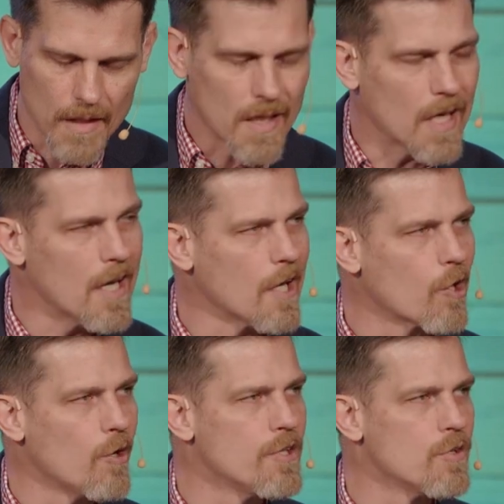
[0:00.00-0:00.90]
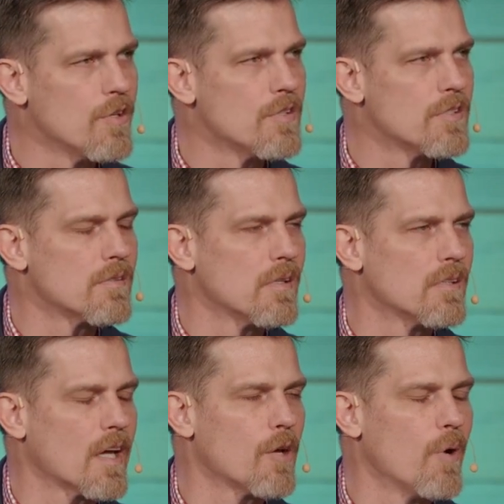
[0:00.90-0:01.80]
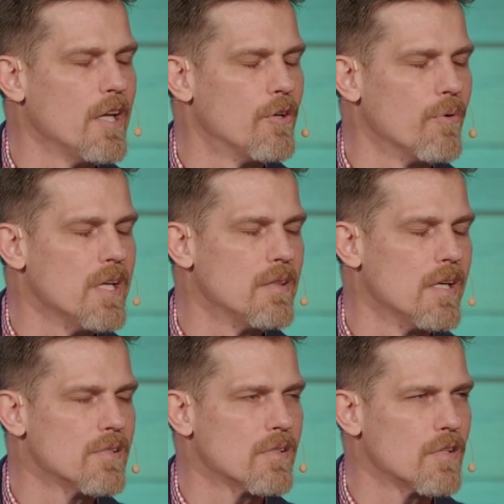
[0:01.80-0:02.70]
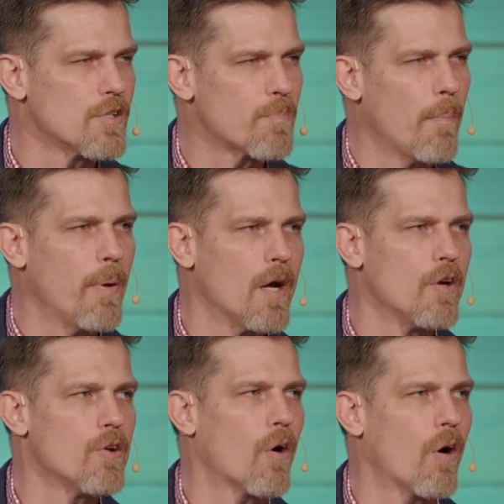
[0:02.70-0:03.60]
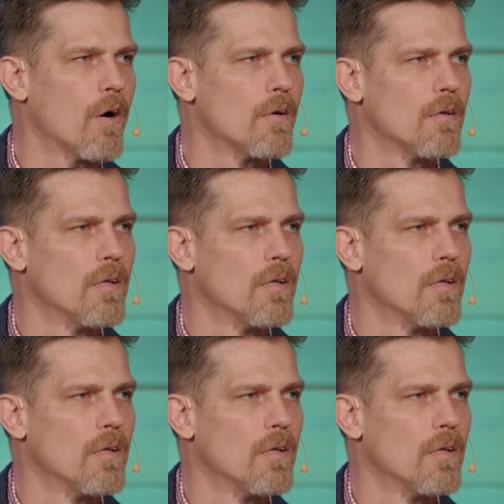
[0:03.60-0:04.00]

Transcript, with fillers: can I encourage you as, as I get ready to read this to just prepare your heart